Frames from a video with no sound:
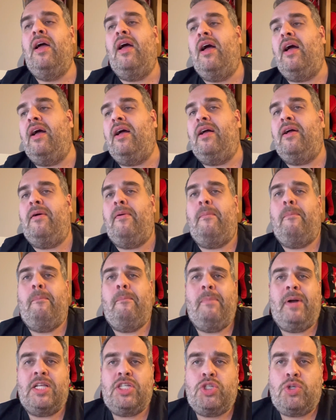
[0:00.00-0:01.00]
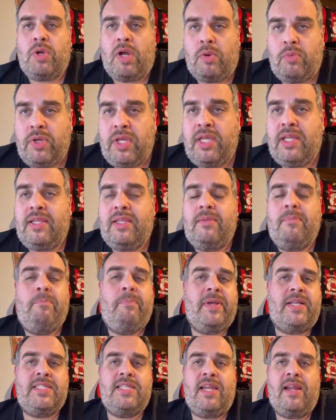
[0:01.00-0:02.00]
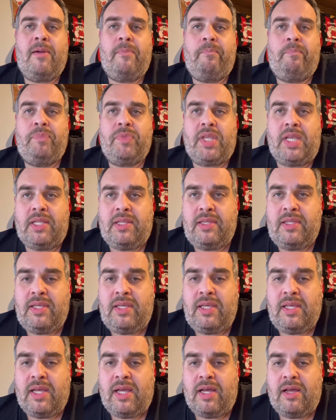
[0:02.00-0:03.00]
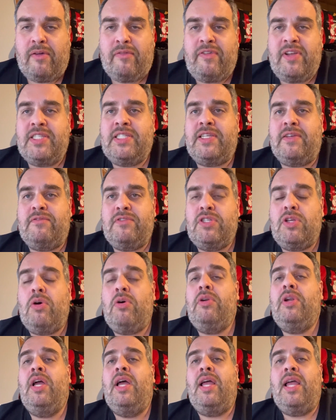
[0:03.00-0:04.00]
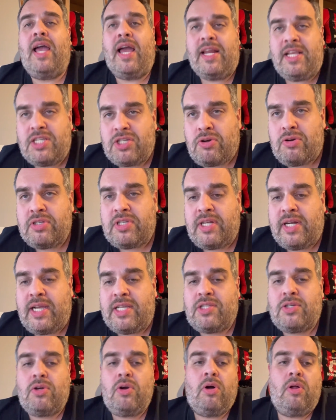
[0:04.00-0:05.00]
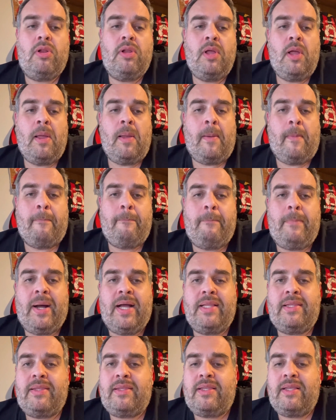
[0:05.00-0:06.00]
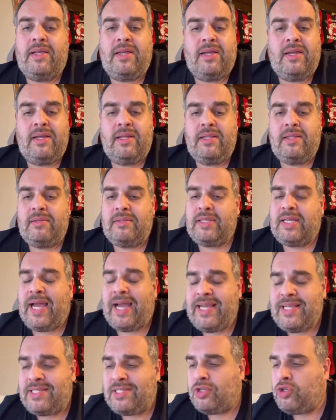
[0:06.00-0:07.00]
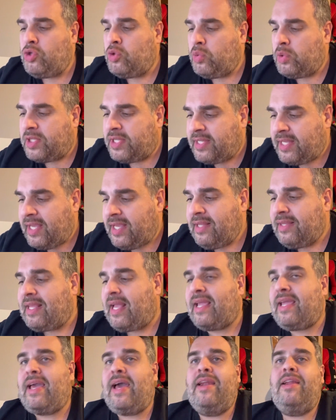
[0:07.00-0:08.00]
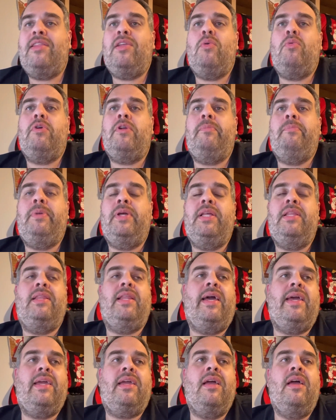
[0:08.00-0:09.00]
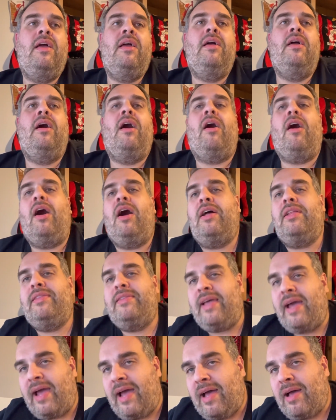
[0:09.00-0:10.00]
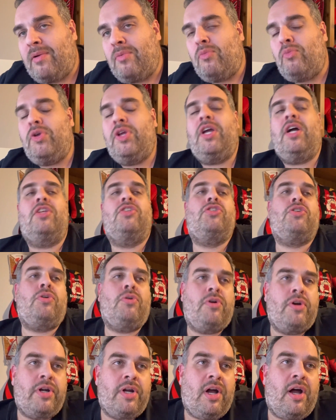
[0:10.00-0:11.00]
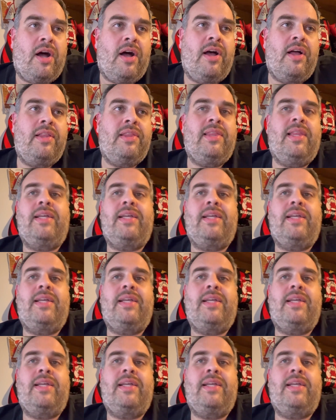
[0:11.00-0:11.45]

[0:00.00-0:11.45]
Batshuayi picks it up in the offensive zone. And he scores a nice goal. But guys, you would think that Canada would have been like, oh, damn, we got scored on.